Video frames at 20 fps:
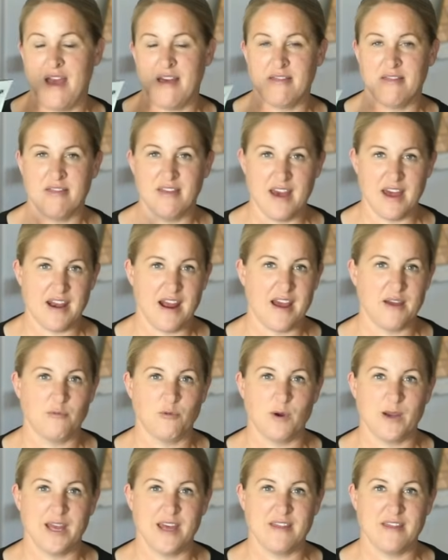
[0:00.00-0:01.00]
and then I
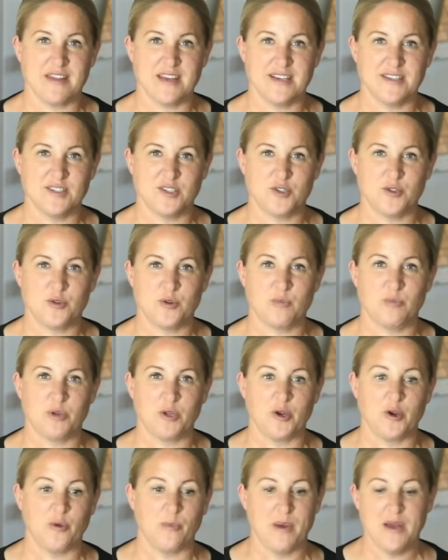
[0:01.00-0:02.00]
will get these two to
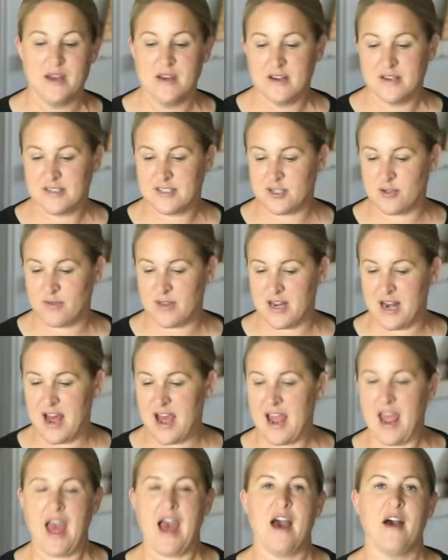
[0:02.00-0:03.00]
bloom so that
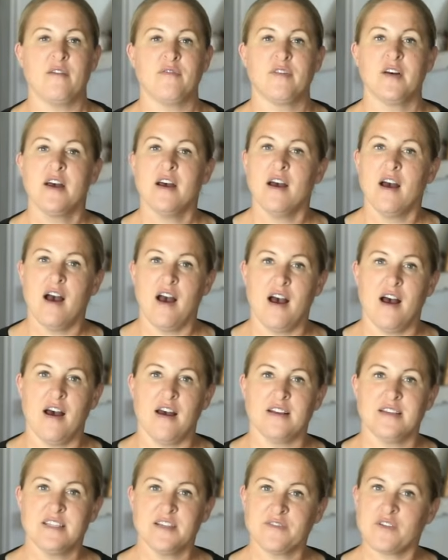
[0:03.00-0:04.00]
I have
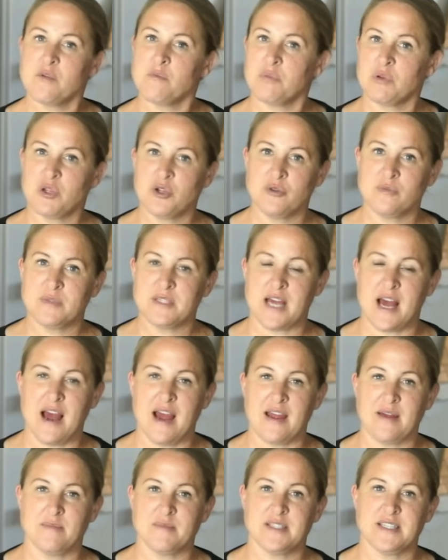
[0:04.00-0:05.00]
uh, different bloom
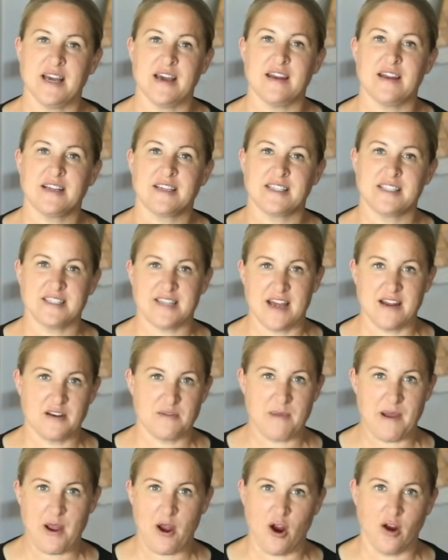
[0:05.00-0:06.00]
times and extend
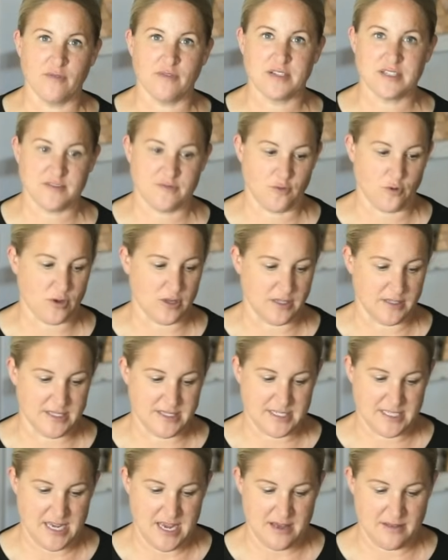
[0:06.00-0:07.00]
my harvest for the
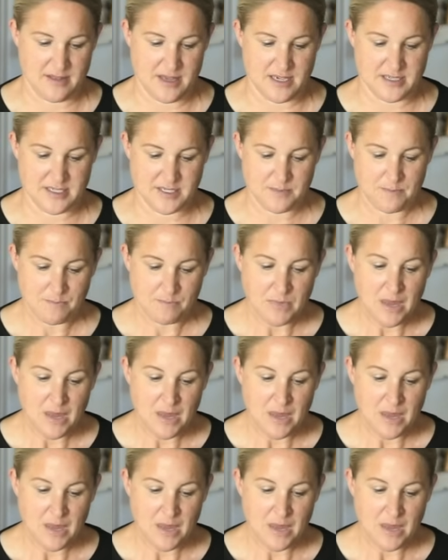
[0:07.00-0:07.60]
Lisianthus.